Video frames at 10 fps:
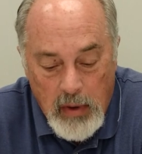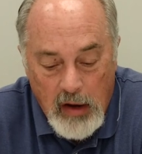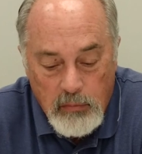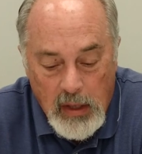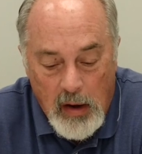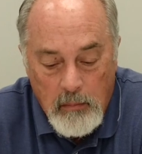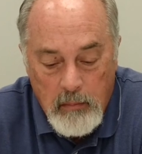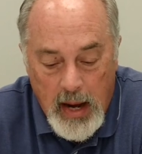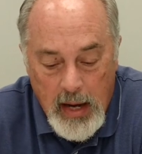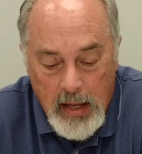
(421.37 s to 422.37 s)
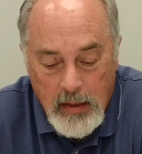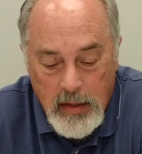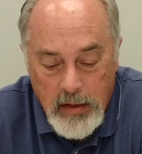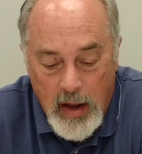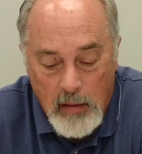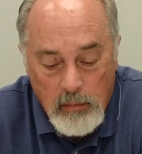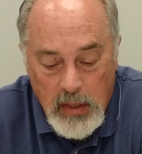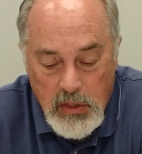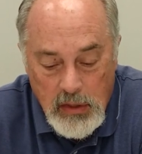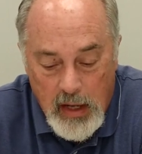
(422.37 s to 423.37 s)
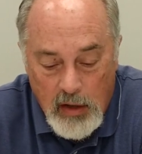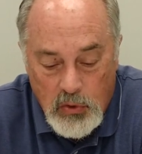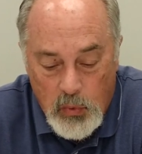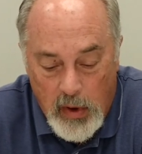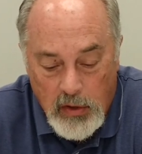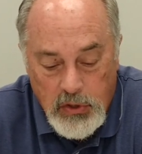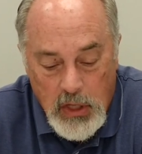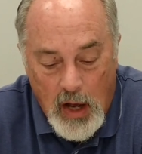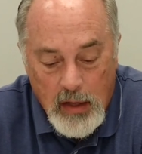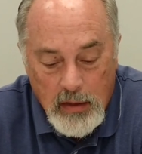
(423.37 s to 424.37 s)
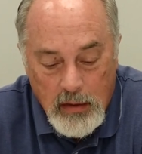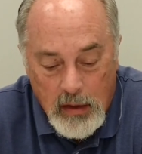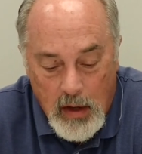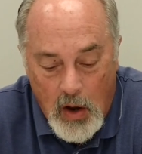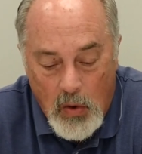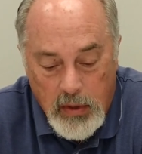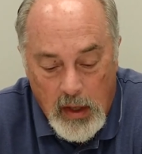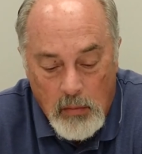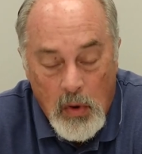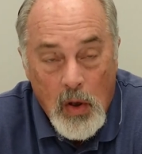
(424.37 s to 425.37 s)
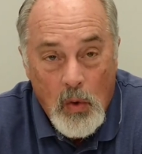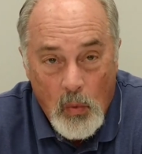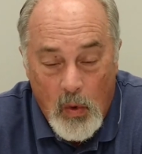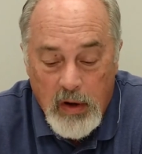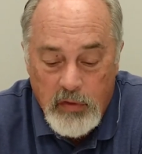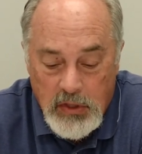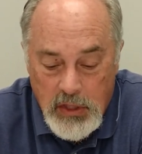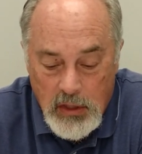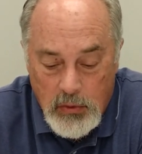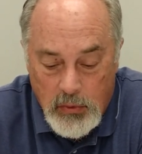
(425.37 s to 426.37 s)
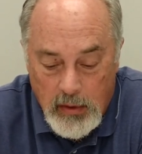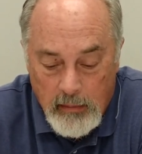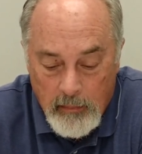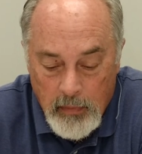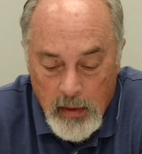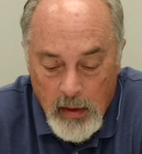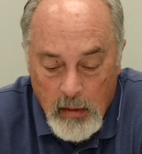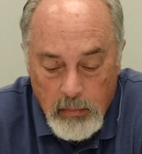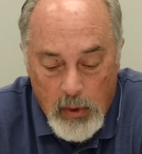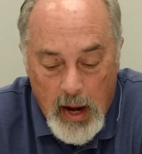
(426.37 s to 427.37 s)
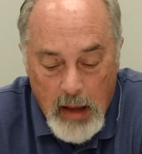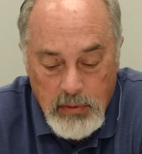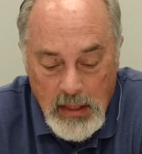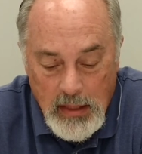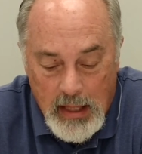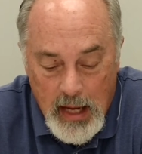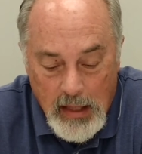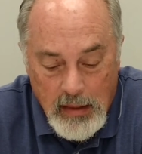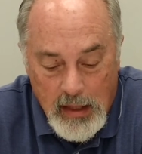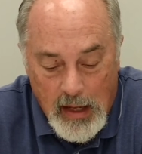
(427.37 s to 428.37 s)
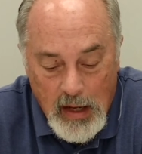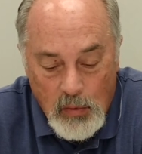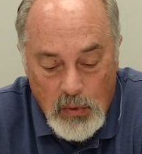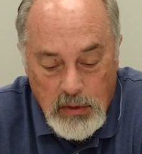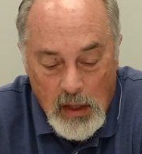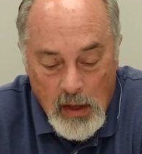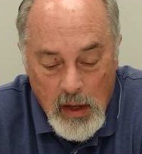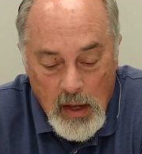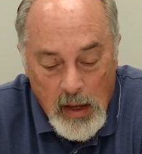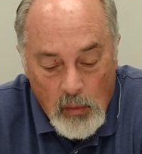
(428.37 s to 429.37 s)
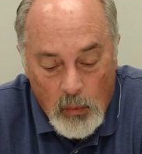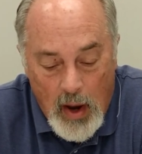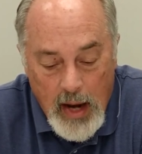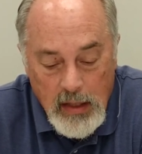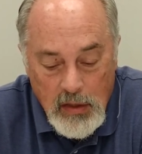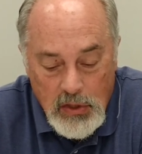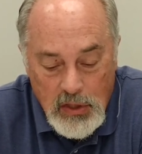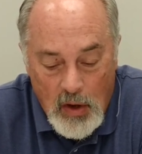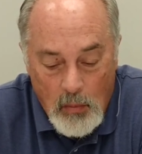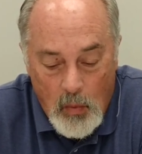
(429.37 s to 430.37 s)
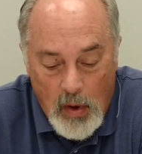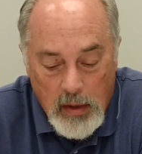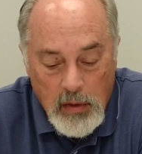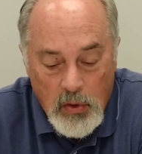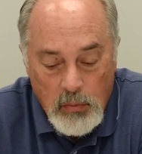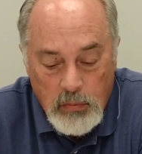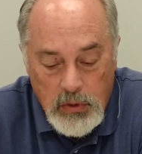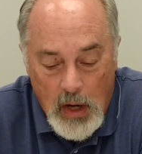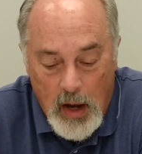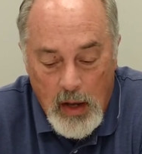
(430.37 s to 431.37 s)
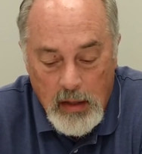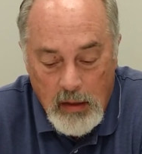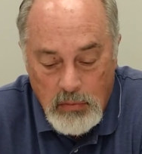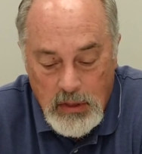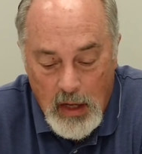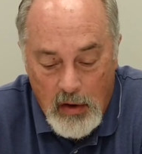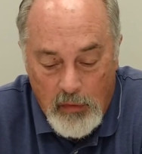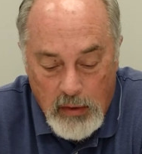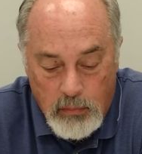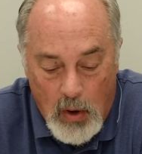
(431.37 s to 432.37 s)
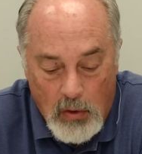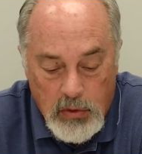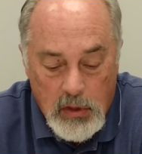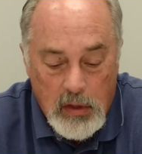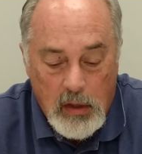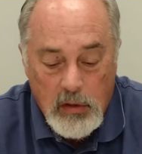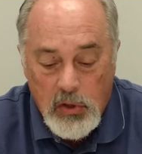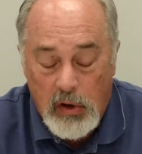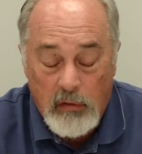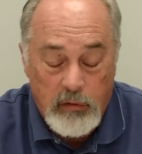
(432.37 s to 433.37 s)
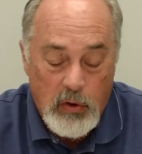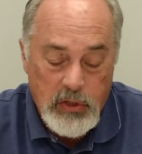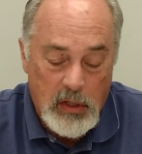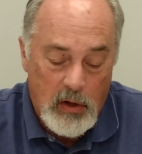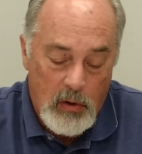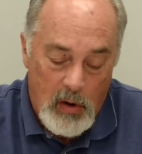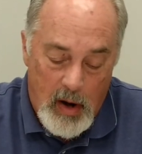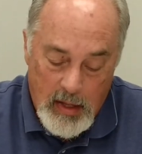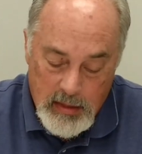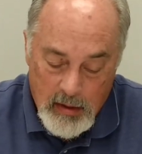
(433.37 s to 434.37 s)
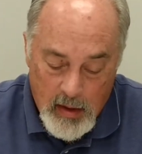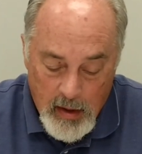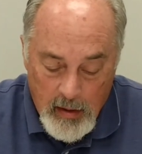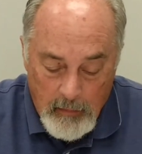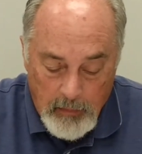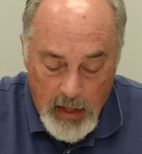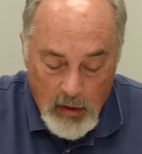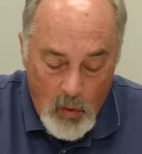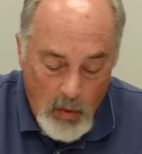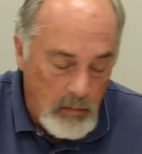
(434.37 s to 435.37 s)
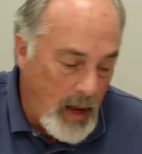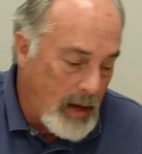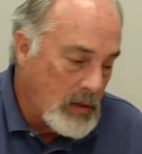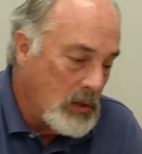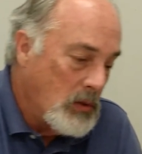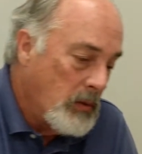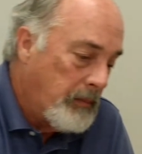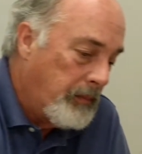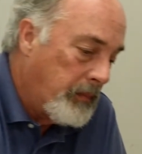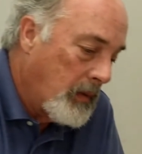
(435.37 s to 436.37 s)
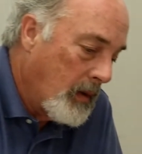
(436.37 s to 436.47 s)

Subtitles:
may have been a man not mentioned elsewhere. John called him one of his children, perhaps indicating that he was writing to someone whom John himself had brought to conversion in Christ. And going back to